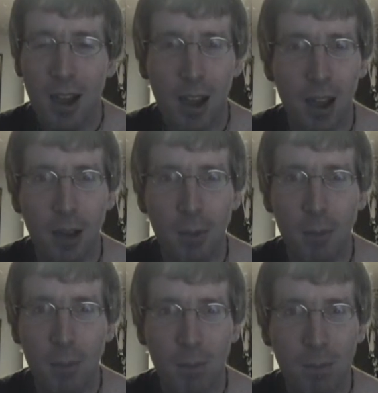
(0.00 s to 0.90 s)

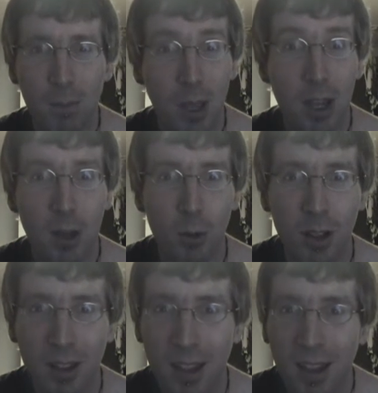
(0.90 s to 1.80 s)
Um,
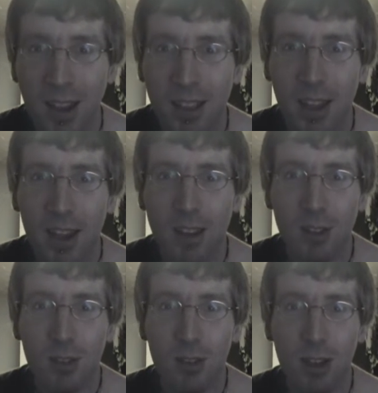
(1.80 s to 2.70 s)
anyway, they had
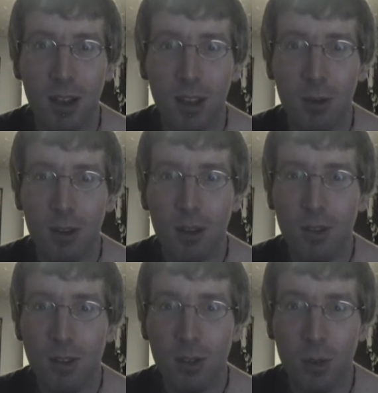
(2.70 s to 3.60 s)
a, uh, they were
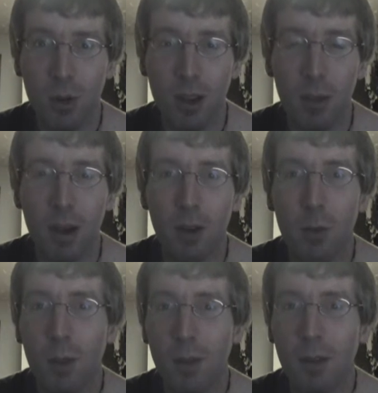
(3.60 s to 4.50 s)
covering a story about a
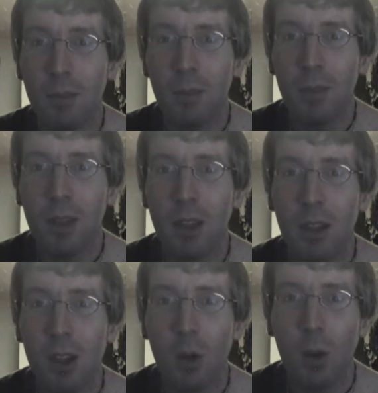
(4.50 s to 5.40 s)
woman
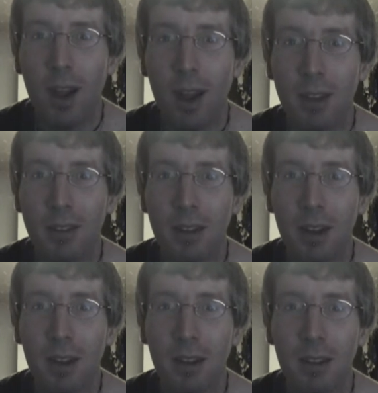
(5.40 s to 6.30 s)
who had
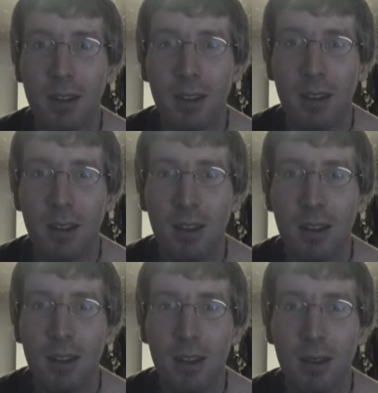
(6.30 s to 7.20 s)
uh,
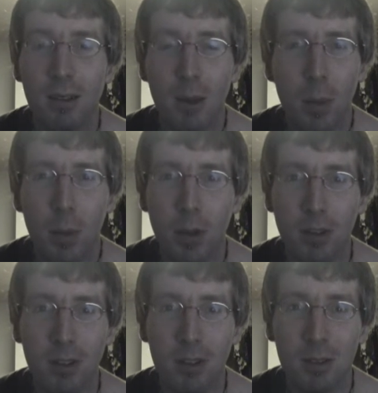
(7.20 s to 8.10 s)
nipple
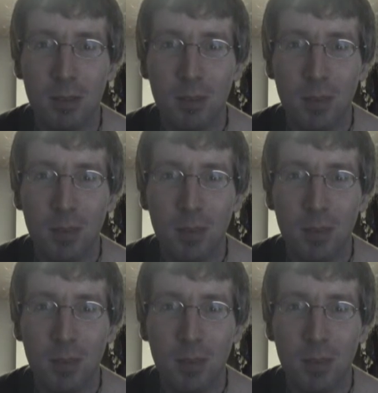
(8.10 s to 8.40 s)
piercings,